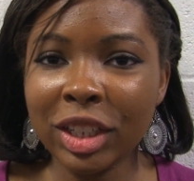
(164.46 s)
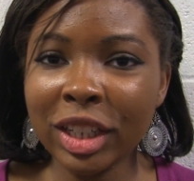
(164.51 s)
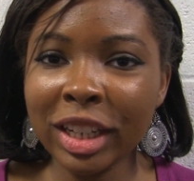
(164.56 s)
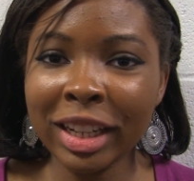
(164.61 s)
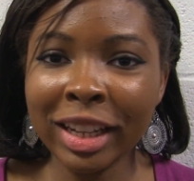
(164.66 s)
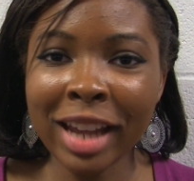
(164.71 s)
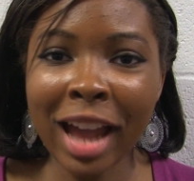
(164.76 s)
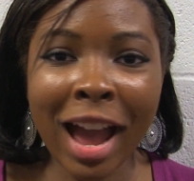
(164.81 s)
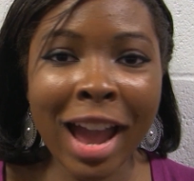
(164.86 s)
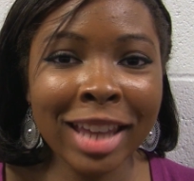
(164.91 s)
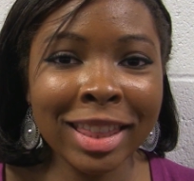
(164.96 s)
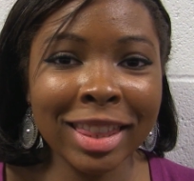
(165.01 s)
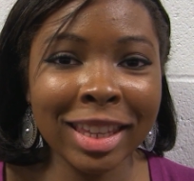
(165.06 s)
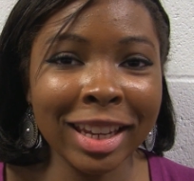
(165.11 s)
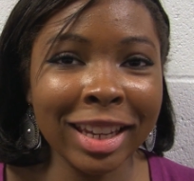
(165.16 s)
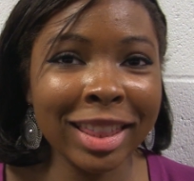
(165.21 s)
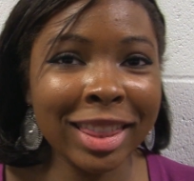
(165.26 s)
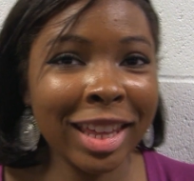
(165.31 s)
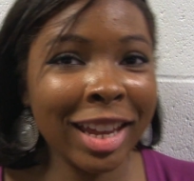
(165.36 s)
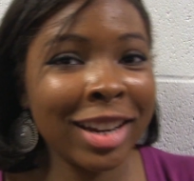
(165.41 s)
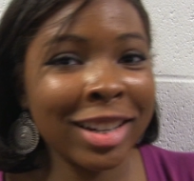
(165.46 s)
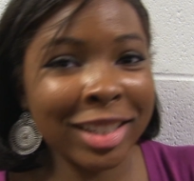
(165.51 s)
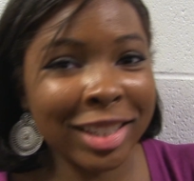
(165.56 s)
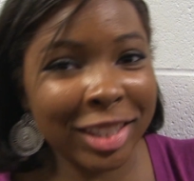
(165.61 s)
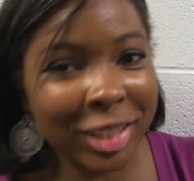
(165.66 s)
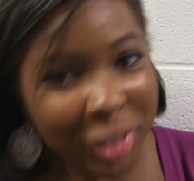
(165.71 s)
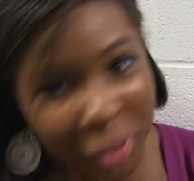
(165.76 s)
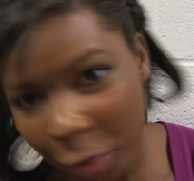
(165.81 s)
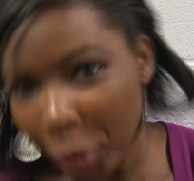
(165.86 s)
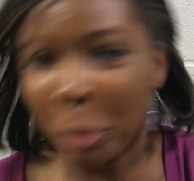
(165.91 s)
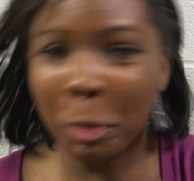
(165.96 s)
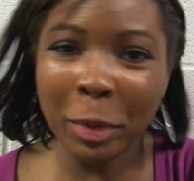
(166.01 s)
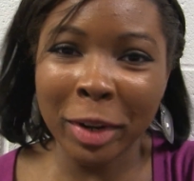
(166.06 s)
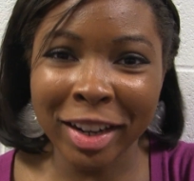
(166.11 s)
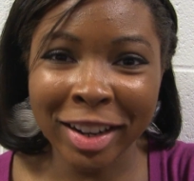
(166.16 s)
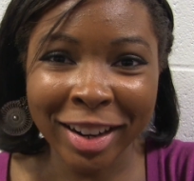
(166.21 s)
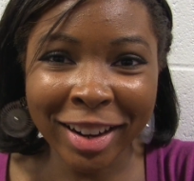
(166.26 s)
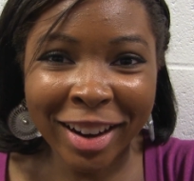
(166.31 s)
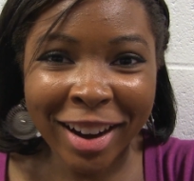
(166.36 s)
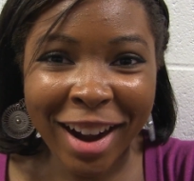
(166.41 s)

Gee, I think they're super.